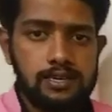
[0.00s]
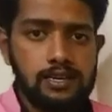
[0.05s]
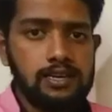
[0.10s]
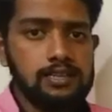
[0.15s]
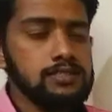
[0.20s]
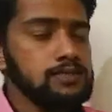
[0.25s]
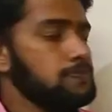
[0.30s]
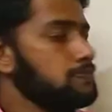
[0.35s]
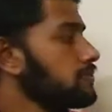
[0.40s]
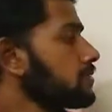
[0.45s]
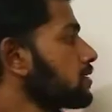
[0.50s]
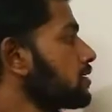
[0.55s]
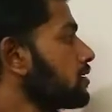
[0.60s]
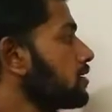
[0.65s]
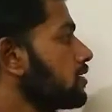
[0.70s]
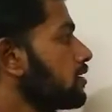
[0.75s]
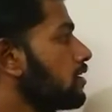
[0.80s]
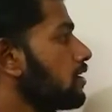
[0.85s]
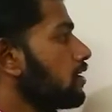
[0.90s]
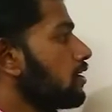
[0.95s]
class.
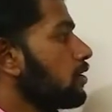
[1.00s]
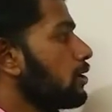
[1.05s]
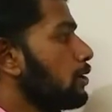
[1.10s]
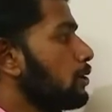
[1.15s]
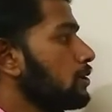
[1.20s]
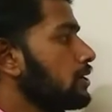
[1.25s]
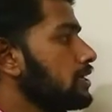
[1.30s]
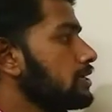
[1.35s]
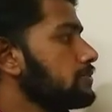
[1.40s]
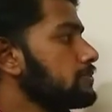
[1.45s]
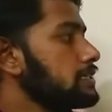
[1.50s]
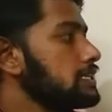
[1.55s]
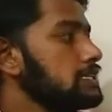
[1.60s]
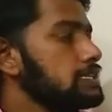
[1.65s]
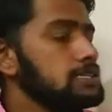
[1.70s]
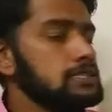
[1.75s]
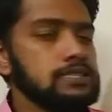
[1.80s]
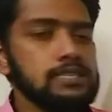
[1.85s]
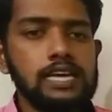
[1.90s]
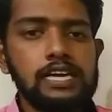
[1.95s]
Okay,
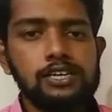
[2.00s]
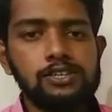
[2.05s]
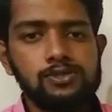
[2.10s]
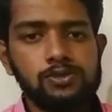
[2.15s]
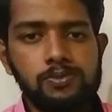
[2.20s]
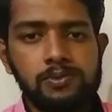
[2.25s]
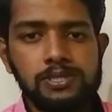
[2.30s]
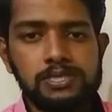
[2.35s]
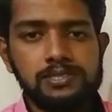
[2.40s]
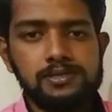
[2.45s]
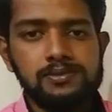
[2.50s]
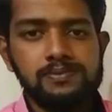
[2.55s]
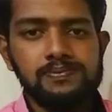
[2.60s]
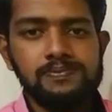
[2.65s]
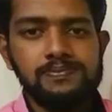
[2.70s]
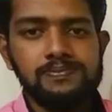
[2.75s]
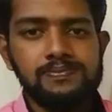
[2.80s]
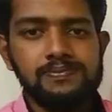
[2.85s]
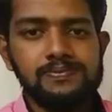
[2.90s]
thank you so much.